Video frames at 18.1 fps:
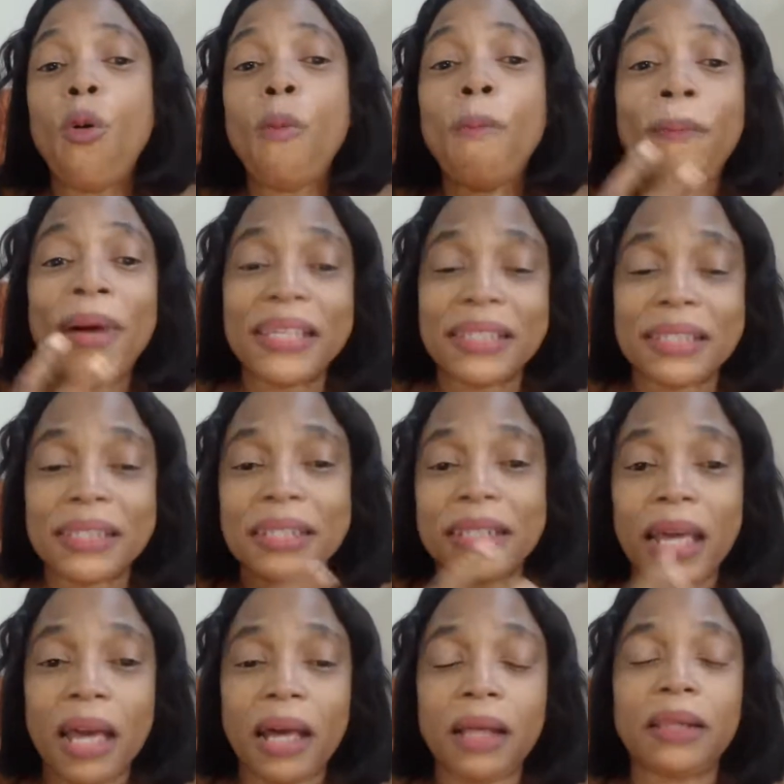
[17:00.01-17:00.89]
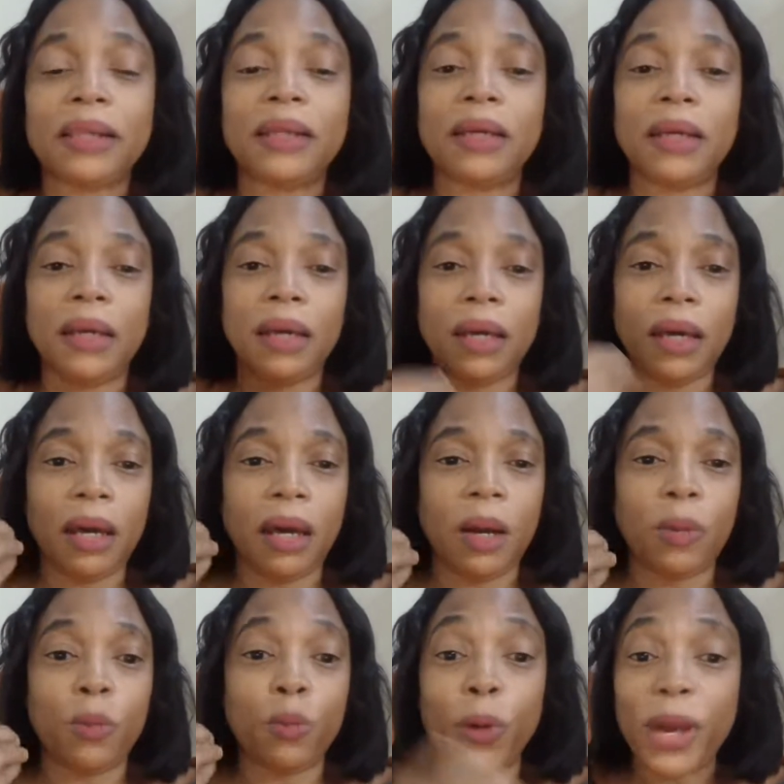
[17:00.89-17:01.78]
own personal
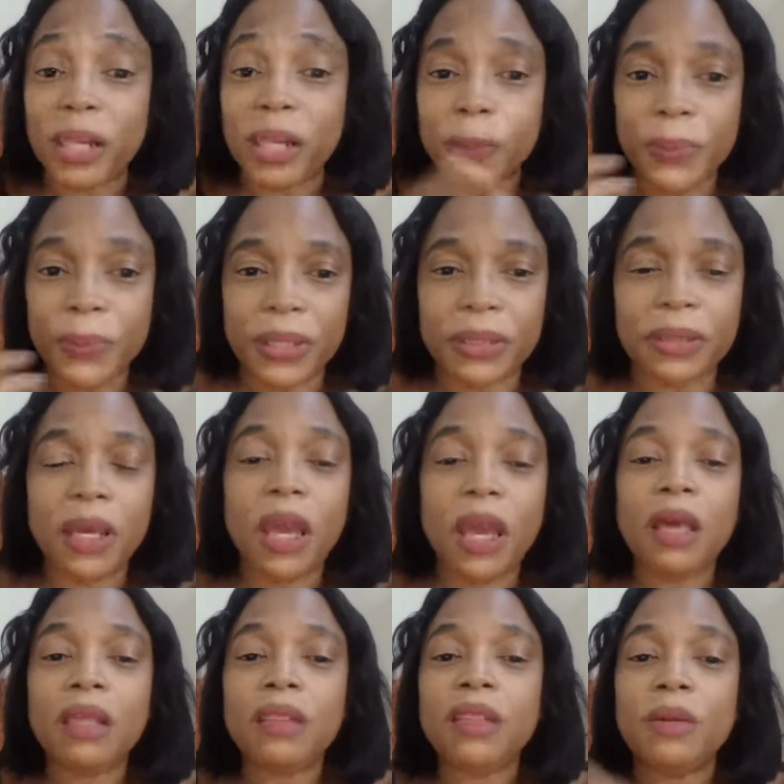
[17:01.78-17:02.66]
well-being,